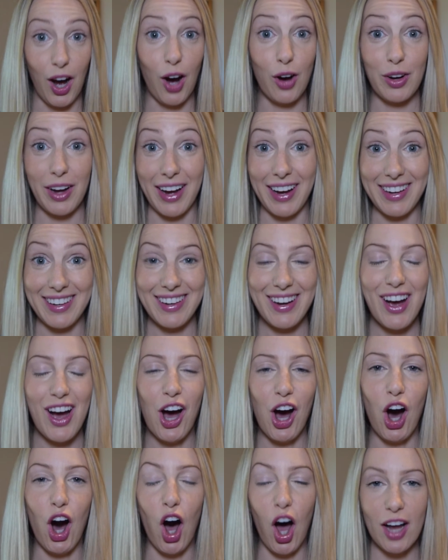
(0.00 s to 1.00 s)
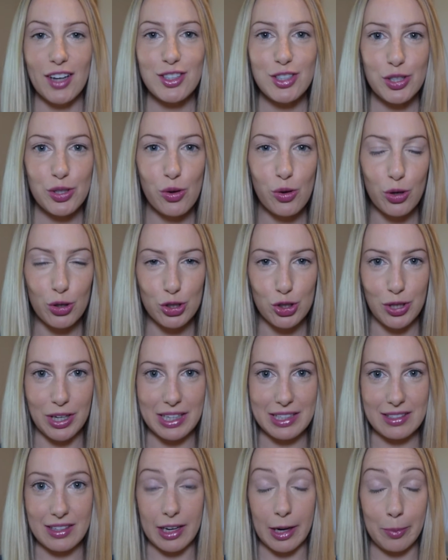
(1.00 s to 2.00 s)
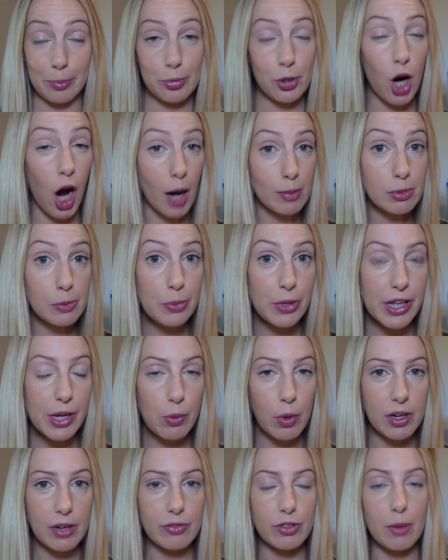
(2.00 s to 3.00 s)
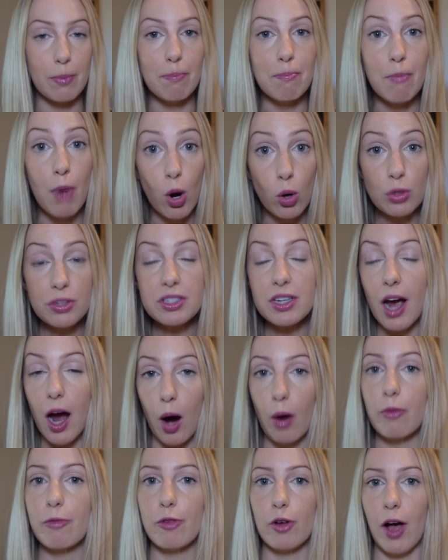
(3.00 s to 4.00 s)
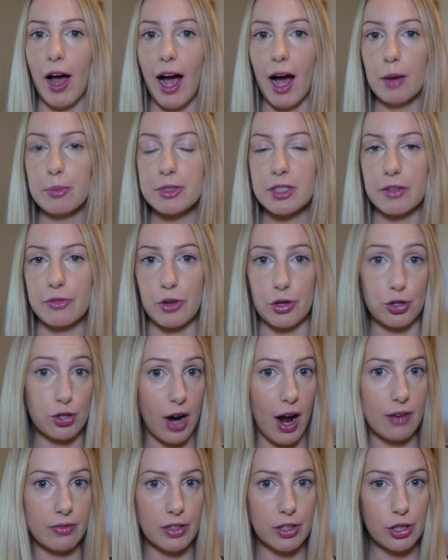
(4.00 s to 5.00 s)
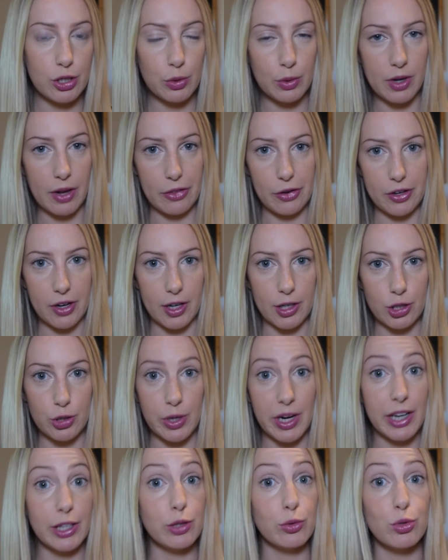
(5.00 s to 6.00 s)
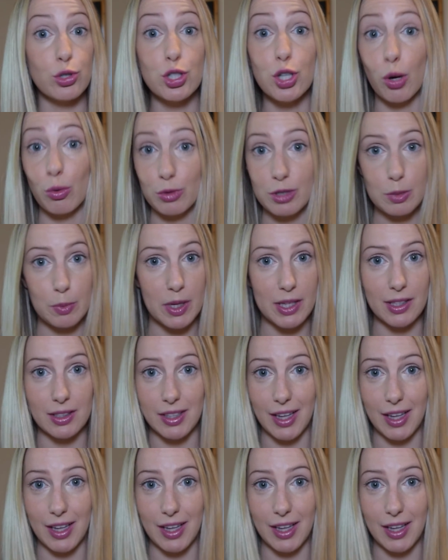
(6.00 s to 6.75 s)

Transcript: Okay, on to Google Translate, probably one of the most helpful apps if you're traveling to another country and you don't speak the